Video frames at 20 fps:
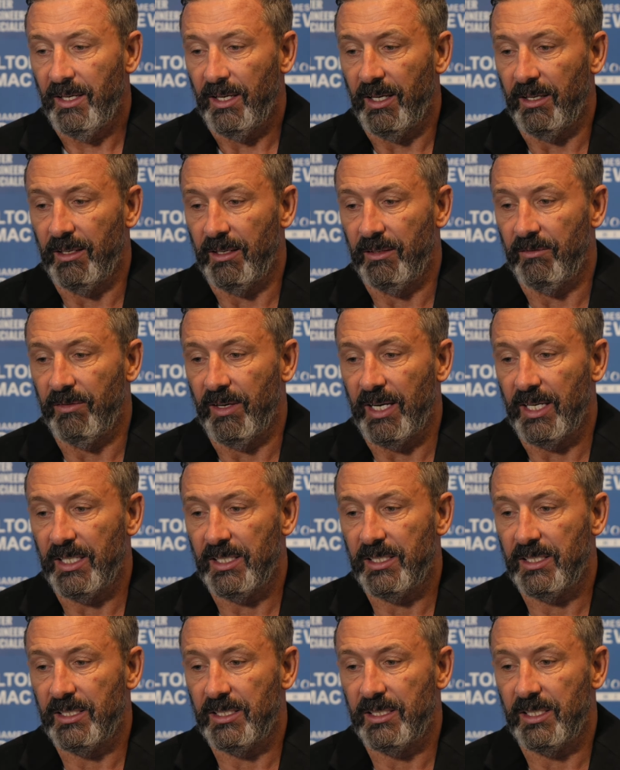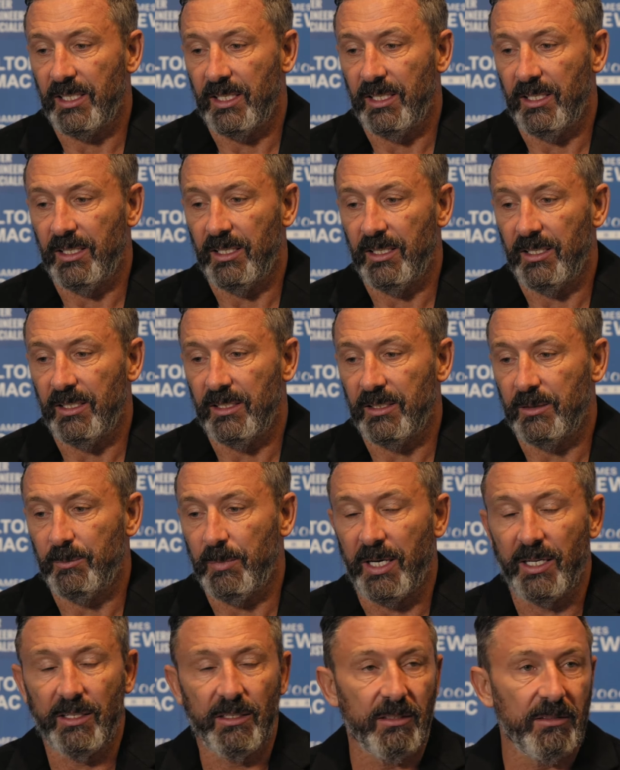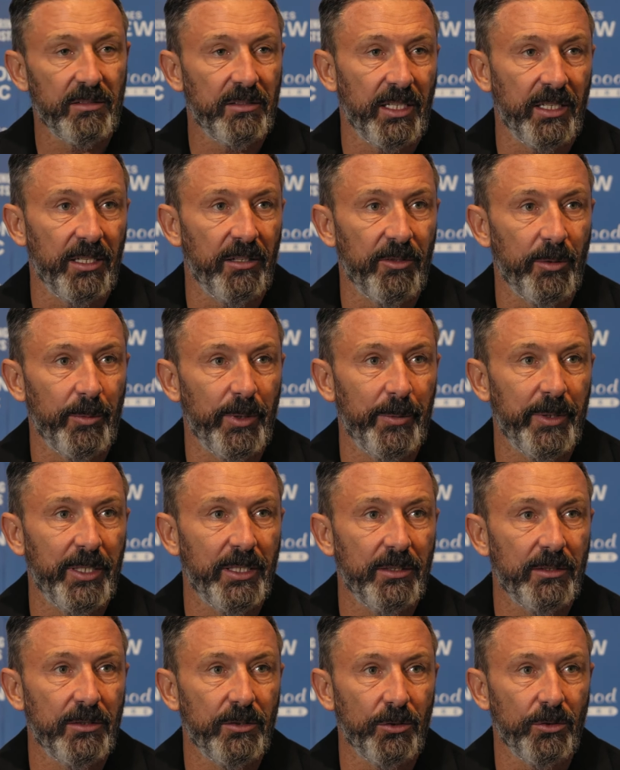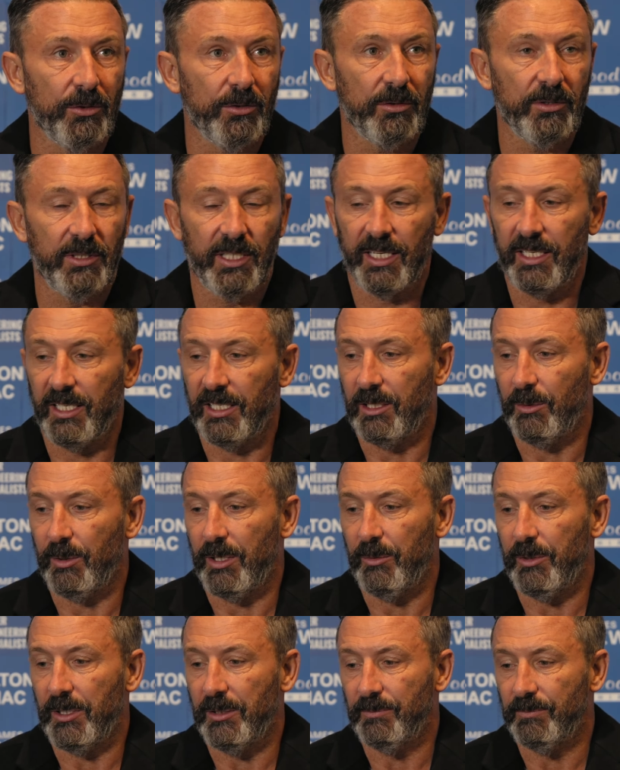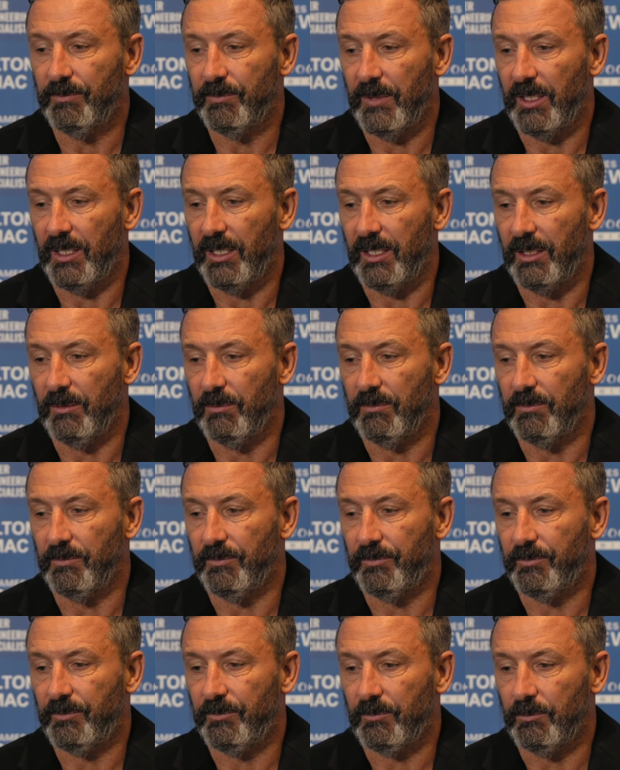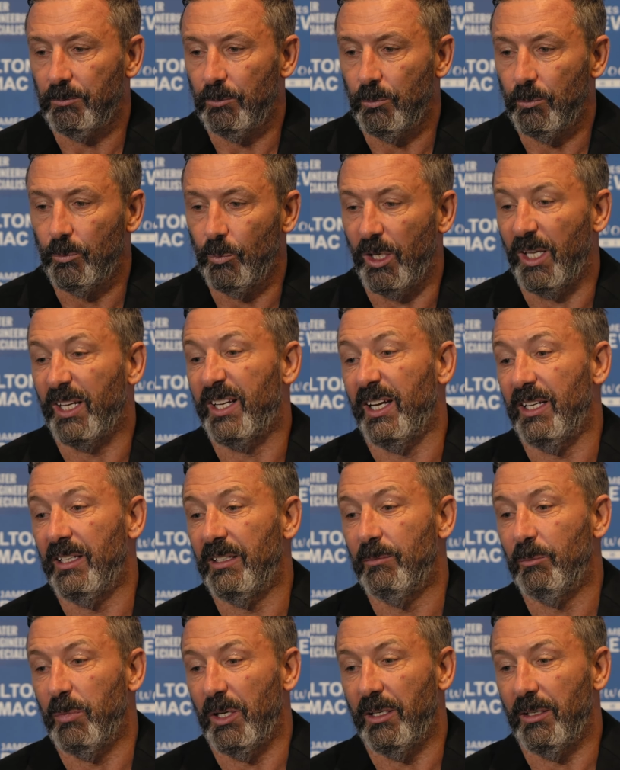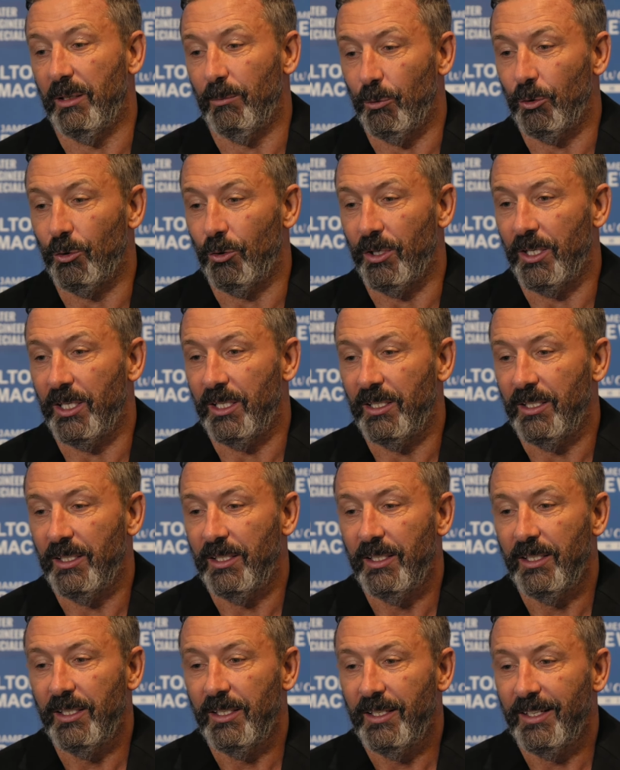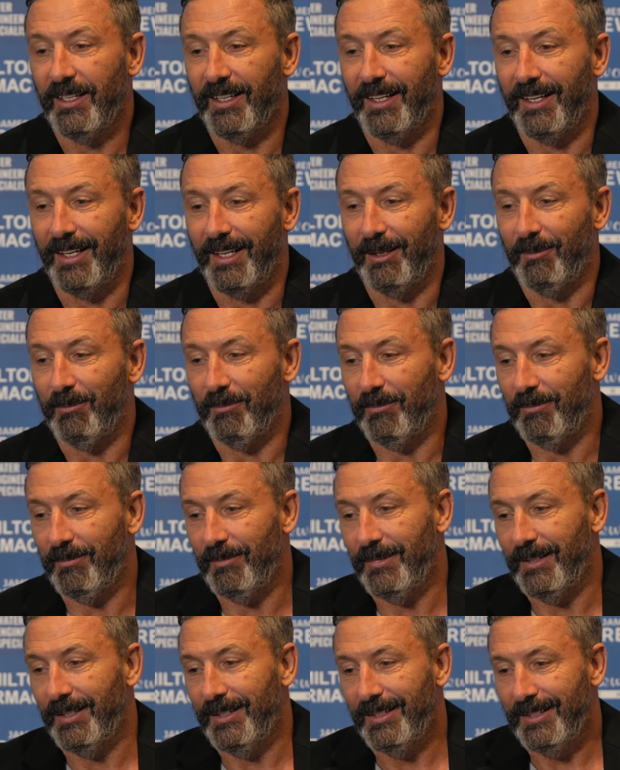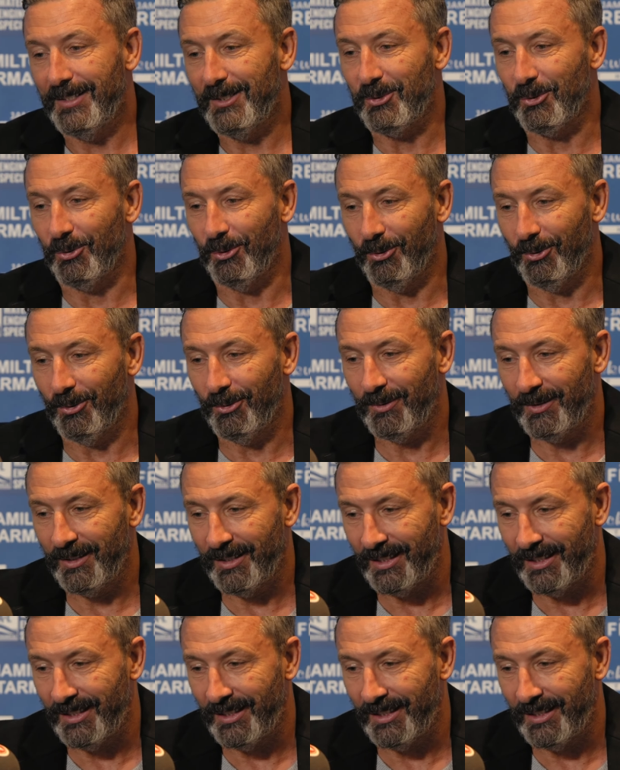And Vass is partners and having a baby, so can't argue with that one. Well, I can, but I'm not going to. So